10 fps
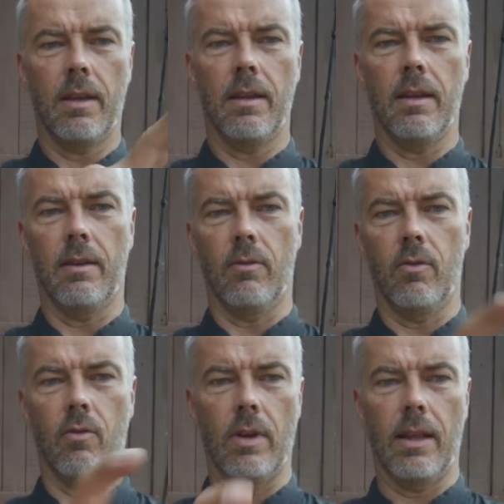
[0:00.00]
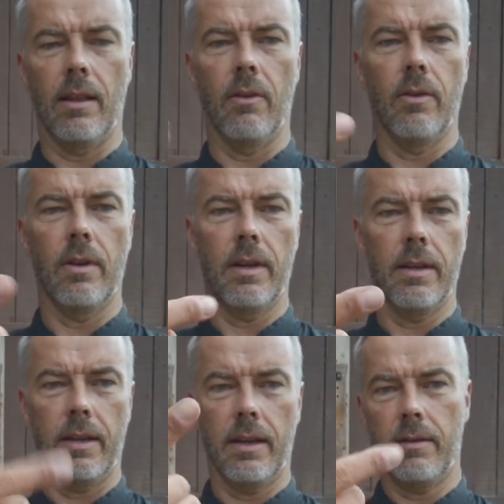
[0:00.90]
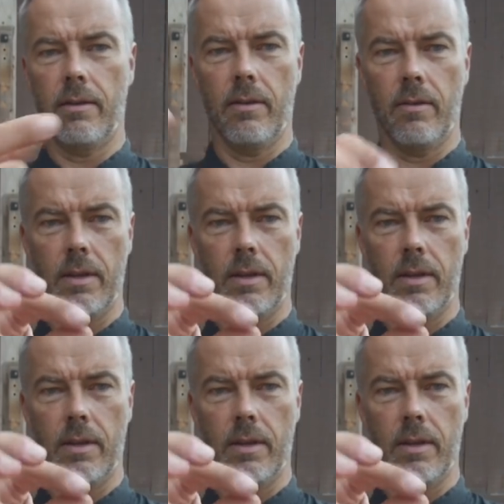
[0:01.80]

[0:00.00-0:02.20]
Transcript: that they don't rattle, or take, you know,